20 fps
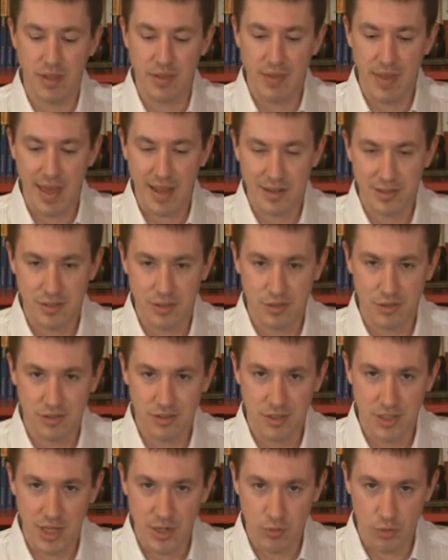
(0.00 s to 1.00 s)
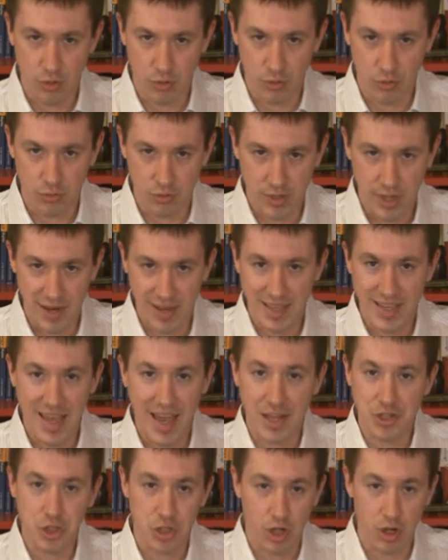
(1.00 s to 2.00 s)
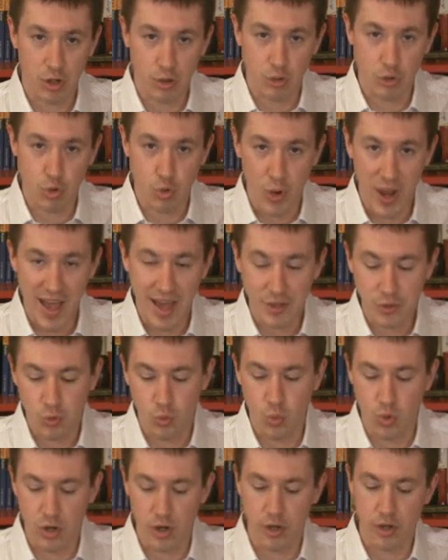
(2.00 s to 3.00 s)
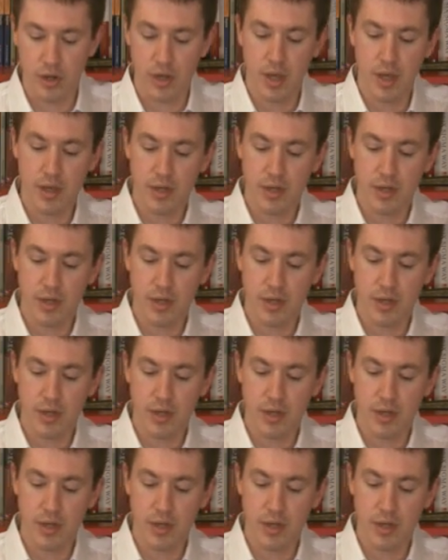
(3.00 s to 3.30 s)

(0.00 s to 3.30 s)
that general kind of catch-all grass word.